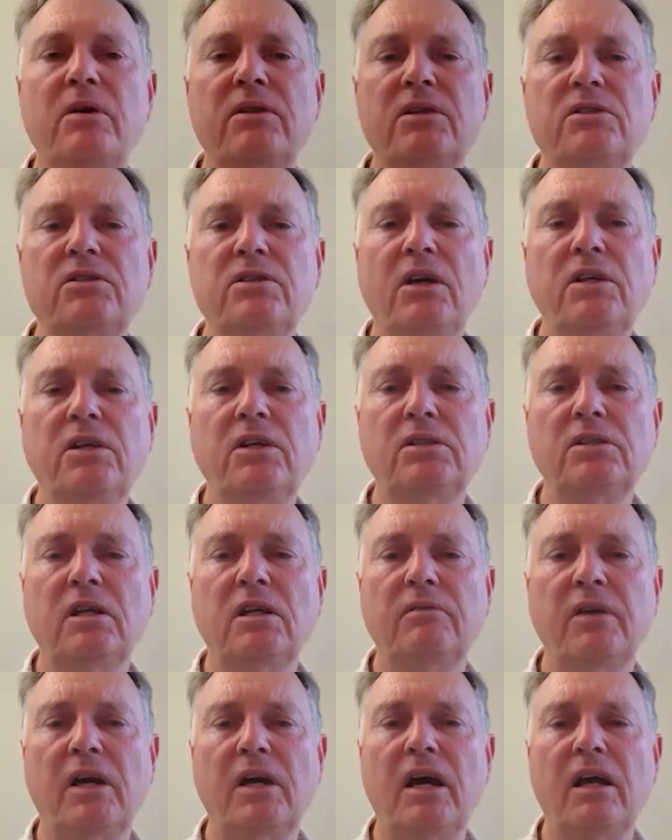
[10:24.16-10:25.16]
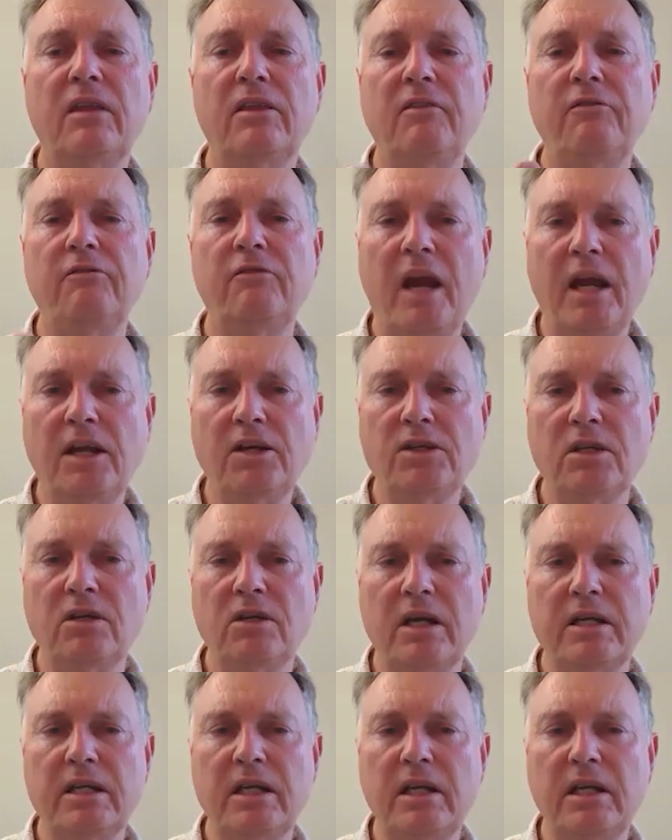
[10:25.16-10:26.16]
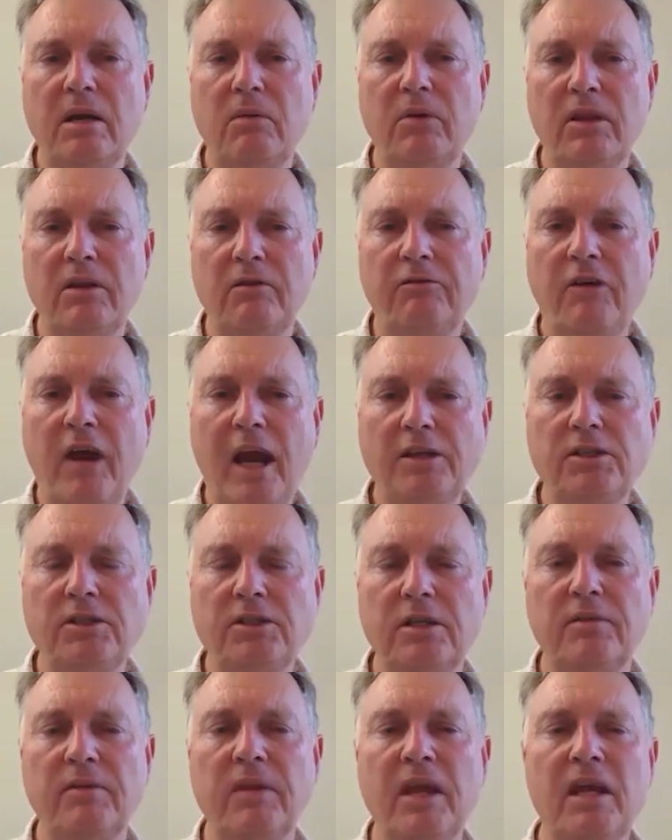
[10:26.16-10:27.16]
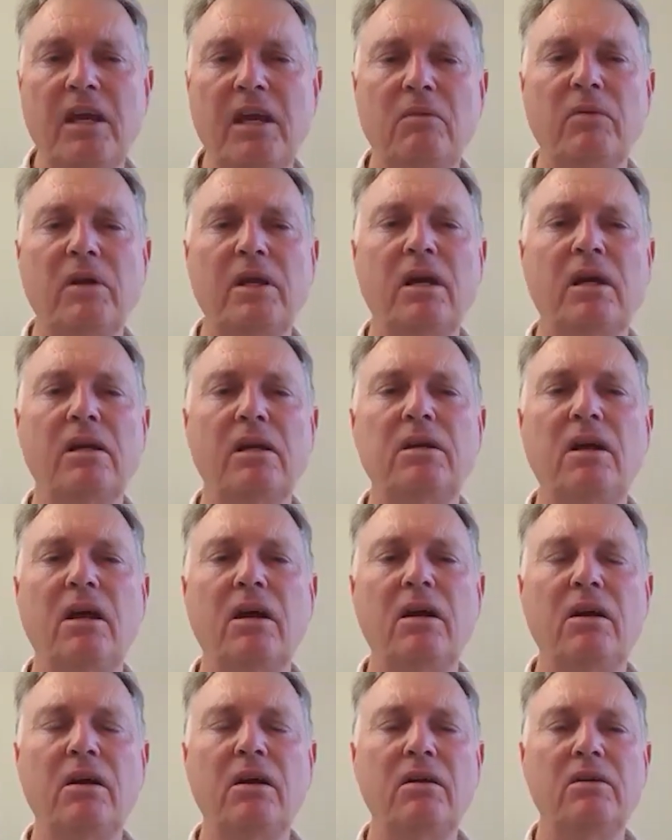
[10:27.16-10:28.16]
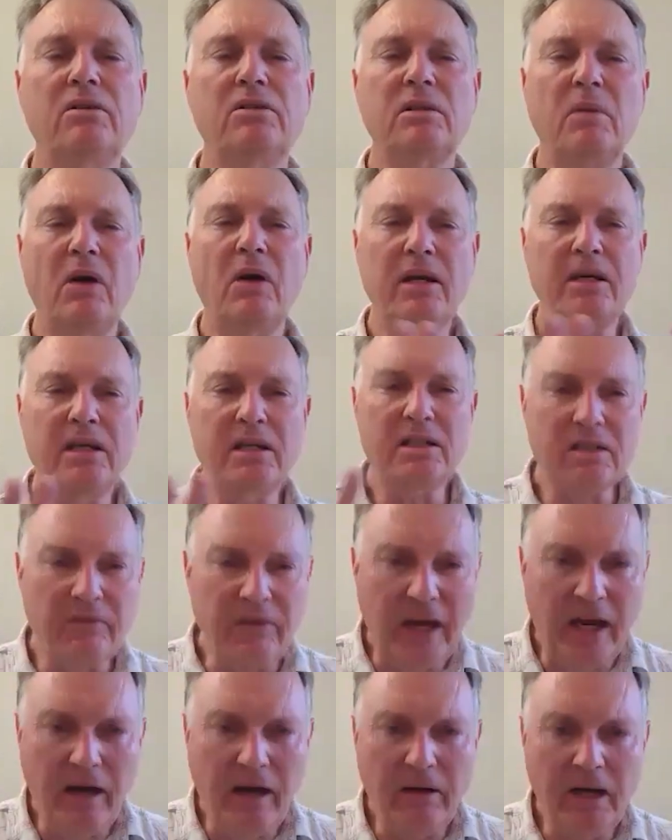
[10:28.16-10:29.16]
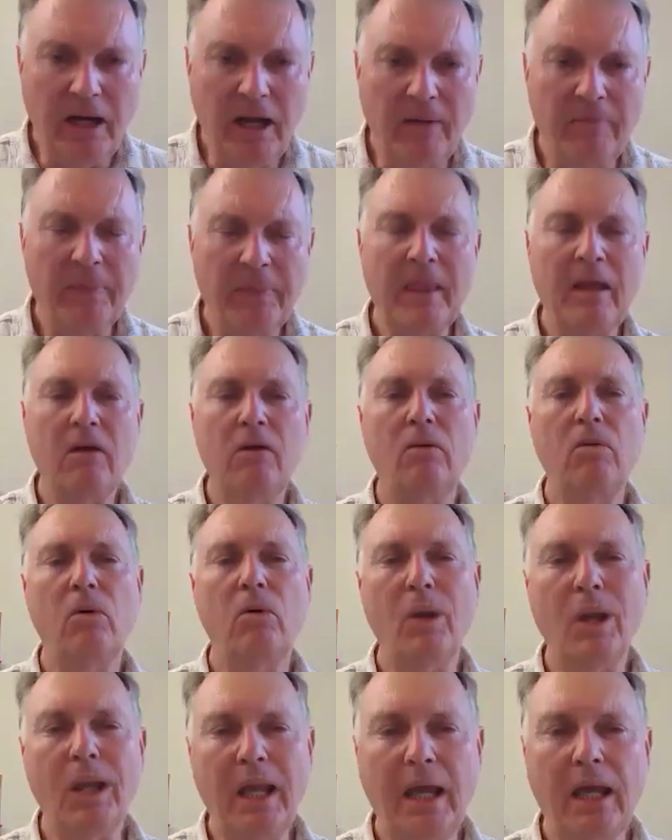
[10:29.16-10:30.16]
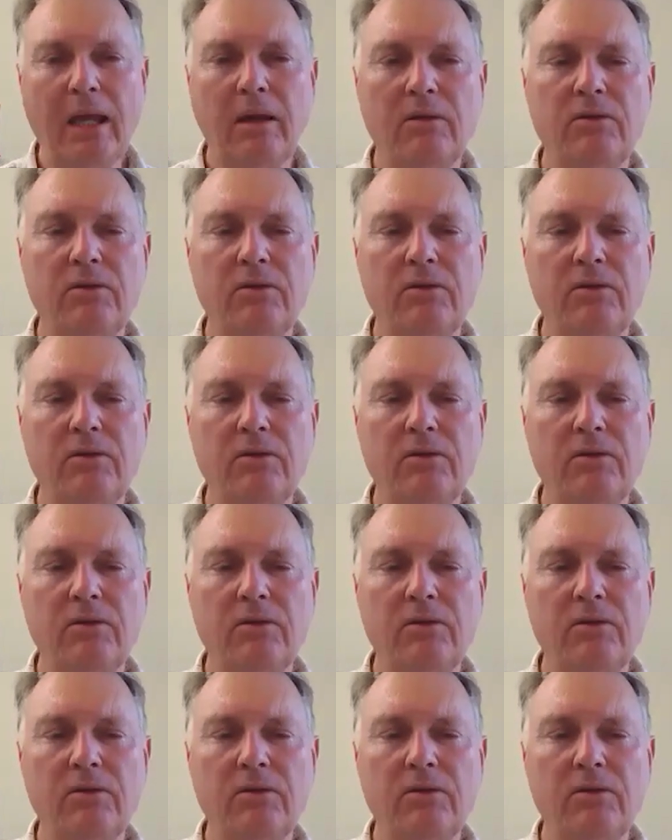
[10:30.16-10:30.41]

this notion of the fraction idea. Now with the fraction, we got to know some ideas of area or length.